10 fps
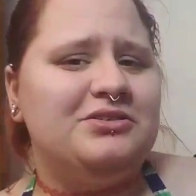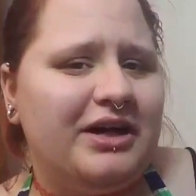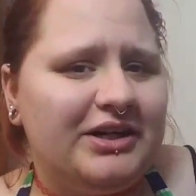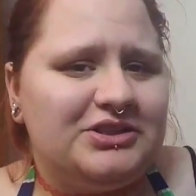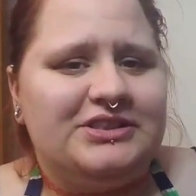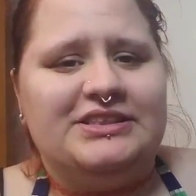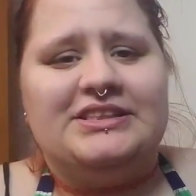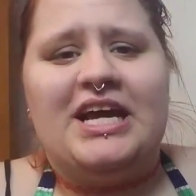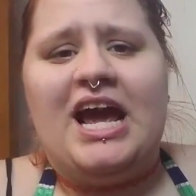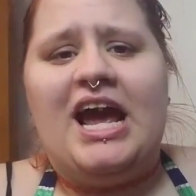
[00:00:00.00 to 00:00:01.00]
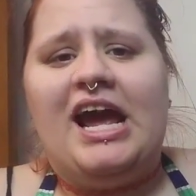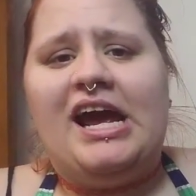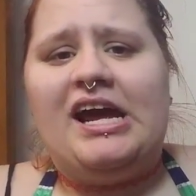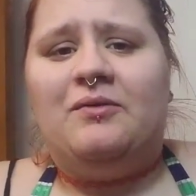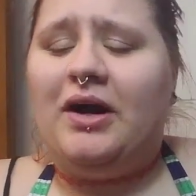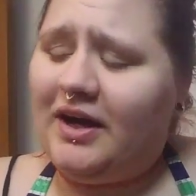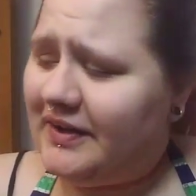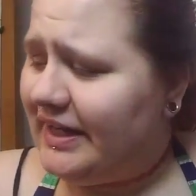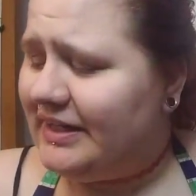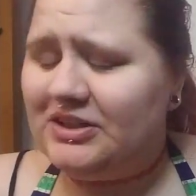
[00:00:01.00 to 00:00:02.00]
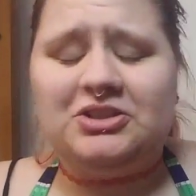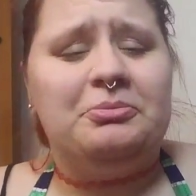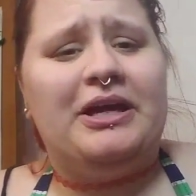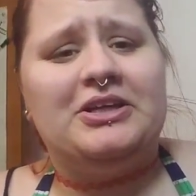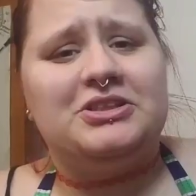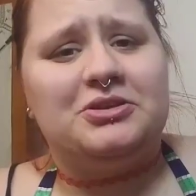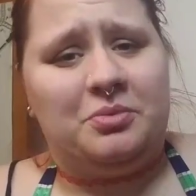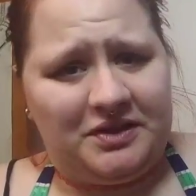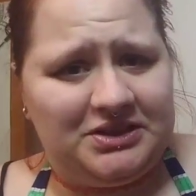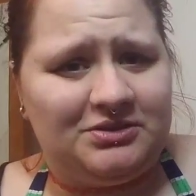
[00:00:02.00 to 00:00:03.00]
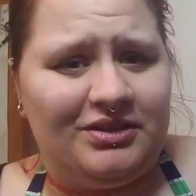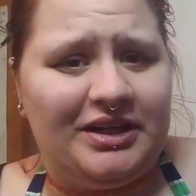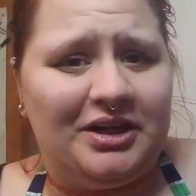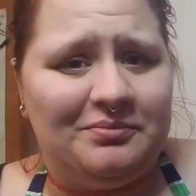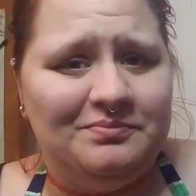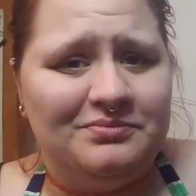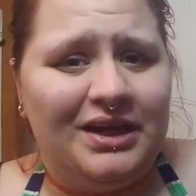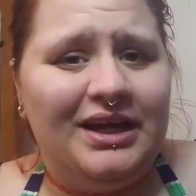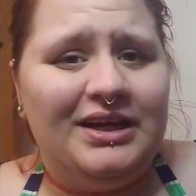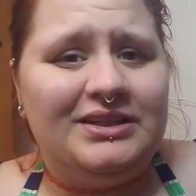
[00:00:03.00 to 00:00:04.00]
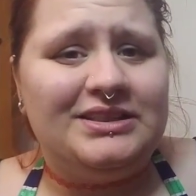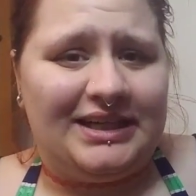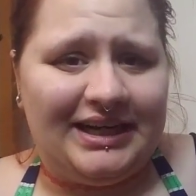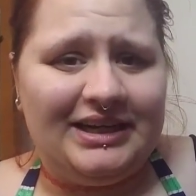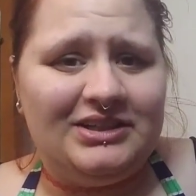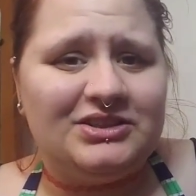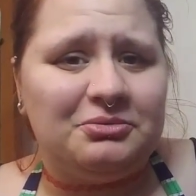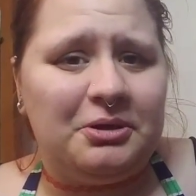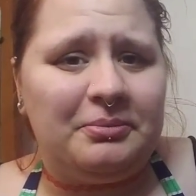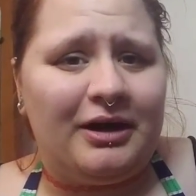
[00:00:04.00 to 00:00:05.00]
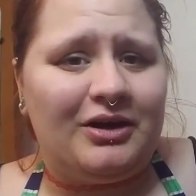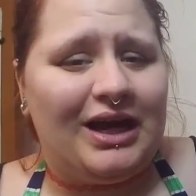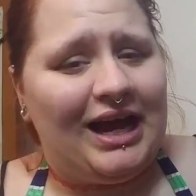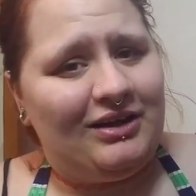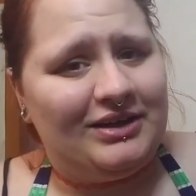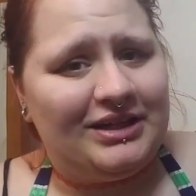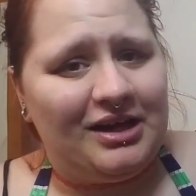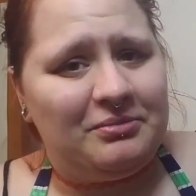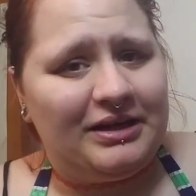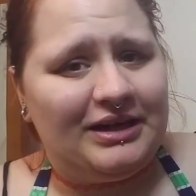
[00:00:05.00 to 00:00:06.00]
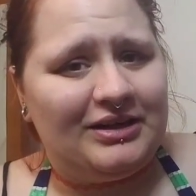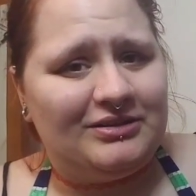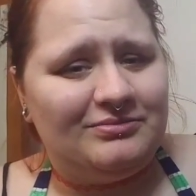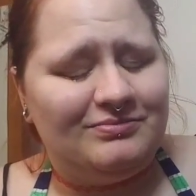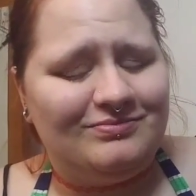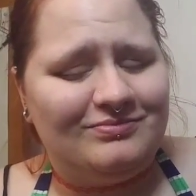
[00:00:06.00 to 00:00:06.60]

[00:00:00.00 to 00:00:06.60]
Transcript: questions. Well, that is going to be answered with this video. Today, it's going to be about how I dye my hair